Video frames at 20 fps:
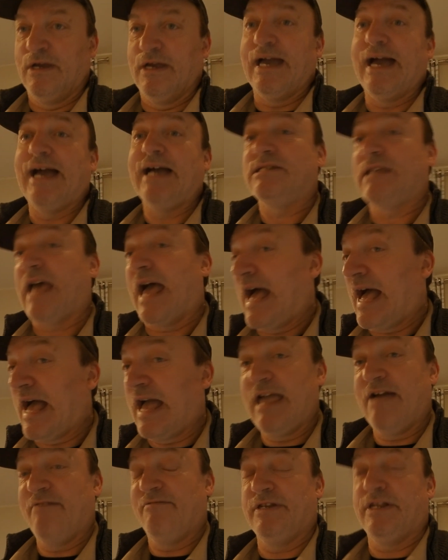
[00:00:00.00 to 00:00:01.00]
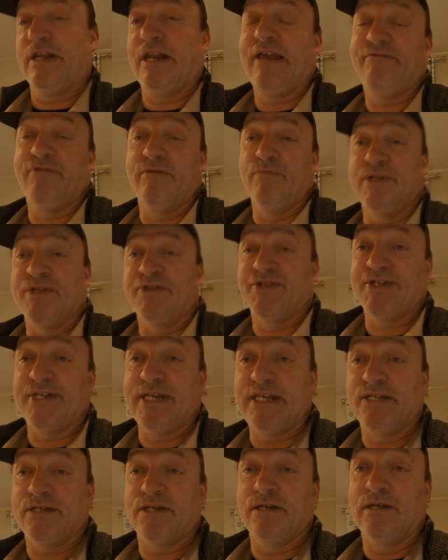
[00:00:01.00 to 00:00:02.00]
And I have an 11-month
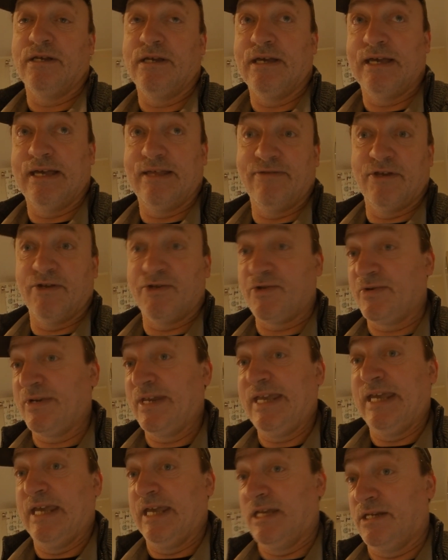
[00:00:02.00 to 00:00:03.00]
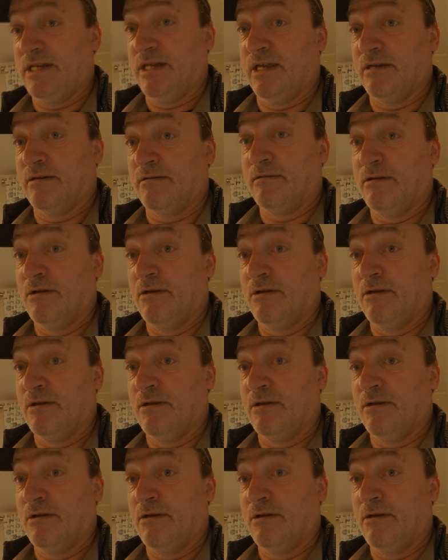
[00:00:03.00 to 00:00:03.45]
season, and there's only 8 here.